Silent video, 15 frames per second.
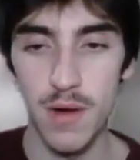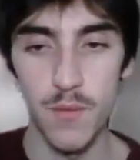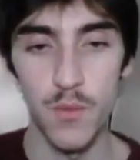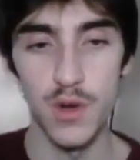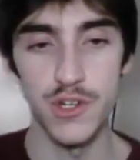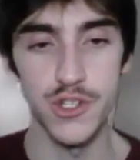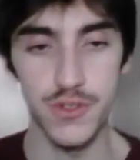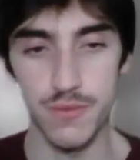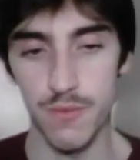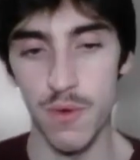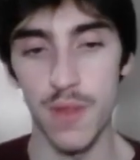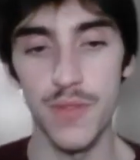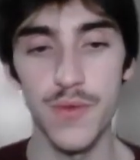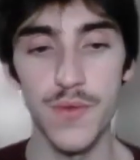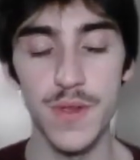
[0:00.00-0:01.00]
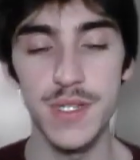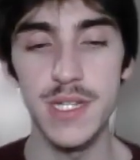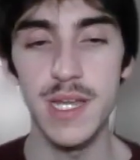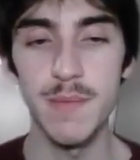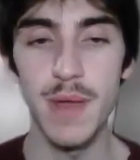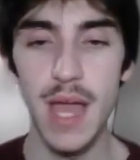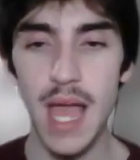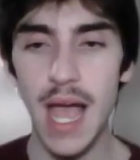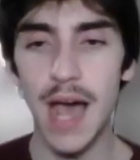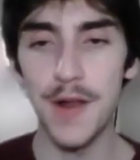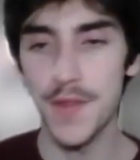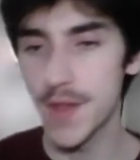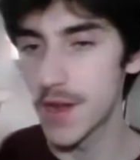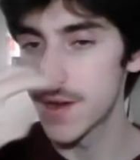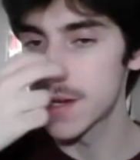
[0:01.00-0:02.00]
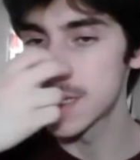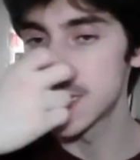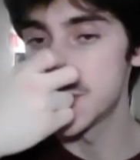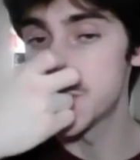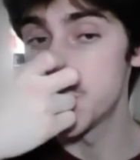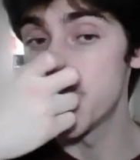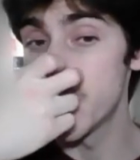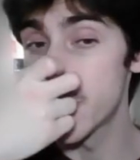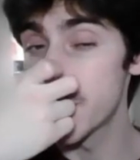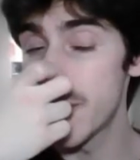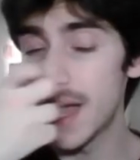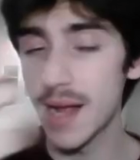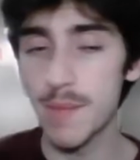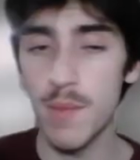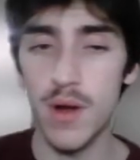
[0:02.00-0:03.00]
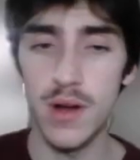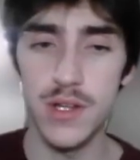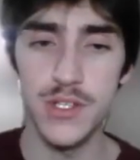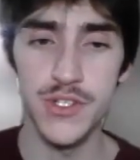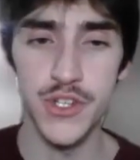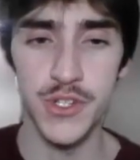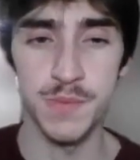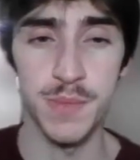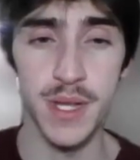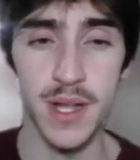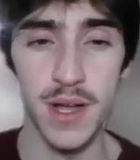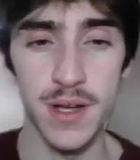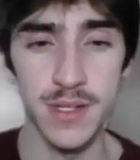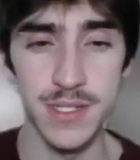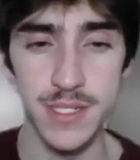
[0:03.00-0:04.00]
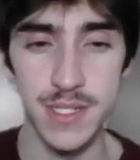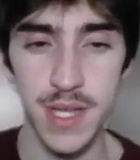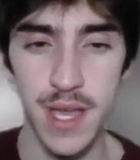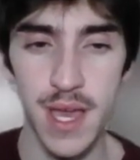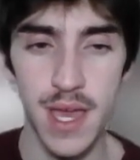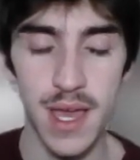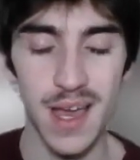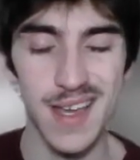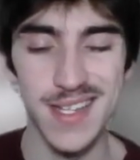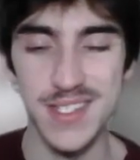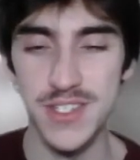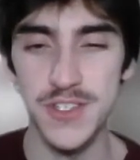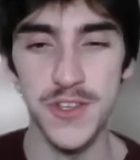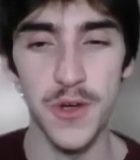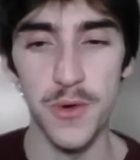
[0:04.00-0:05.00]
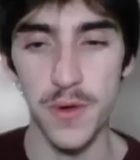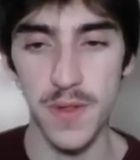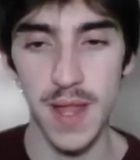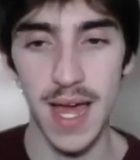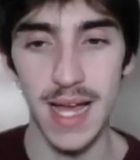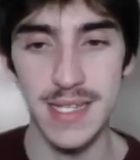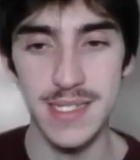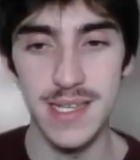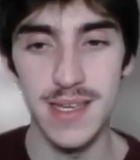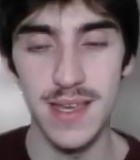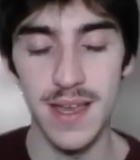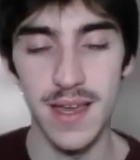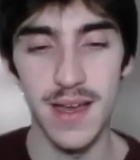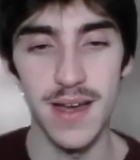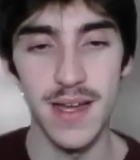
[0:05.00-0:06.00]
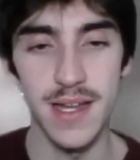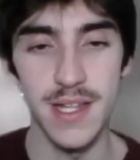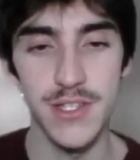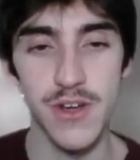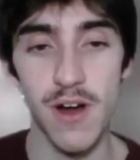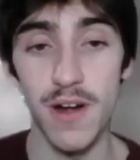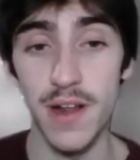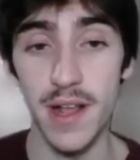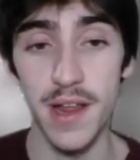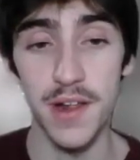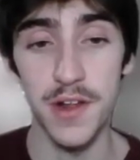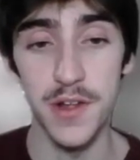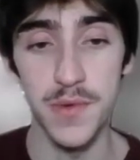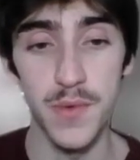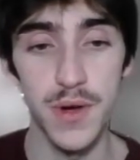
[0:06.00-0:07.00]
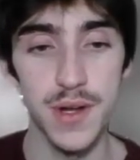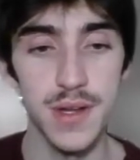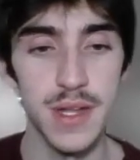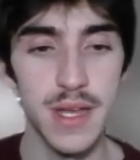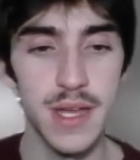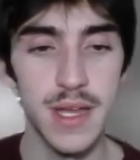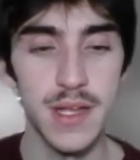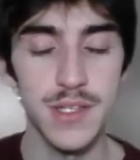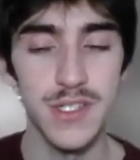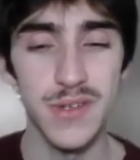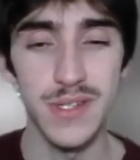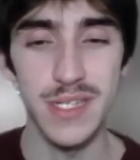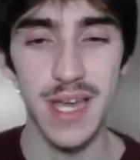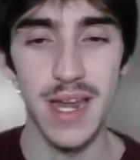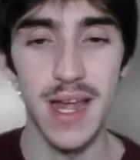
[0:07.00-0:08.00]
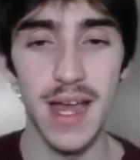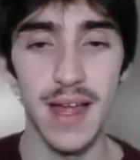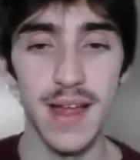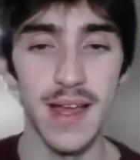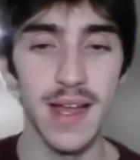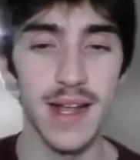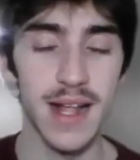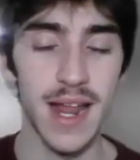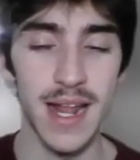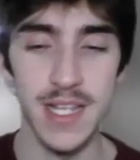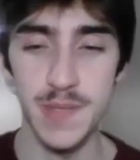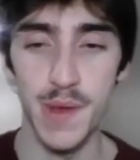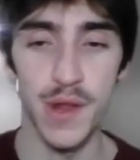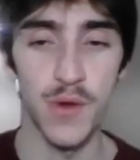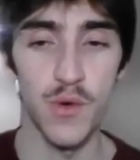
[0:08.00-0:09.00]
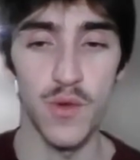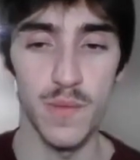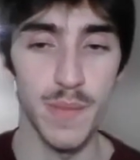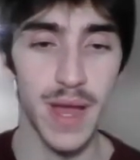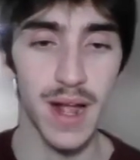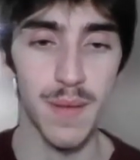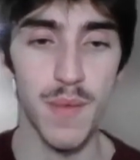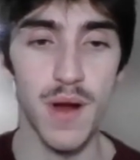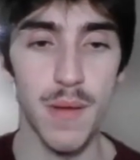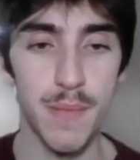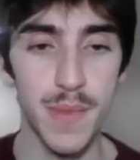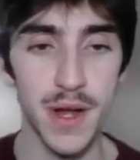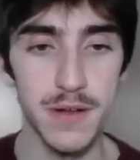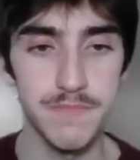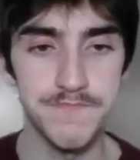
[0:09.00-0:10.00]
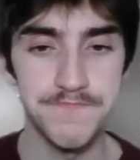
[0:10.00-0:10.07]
would just run through this team. I don't think you're going to see too many Magmars just because it's so glassy, and it's hard to get a good one. So it's it kind of has to be an old Magmar. But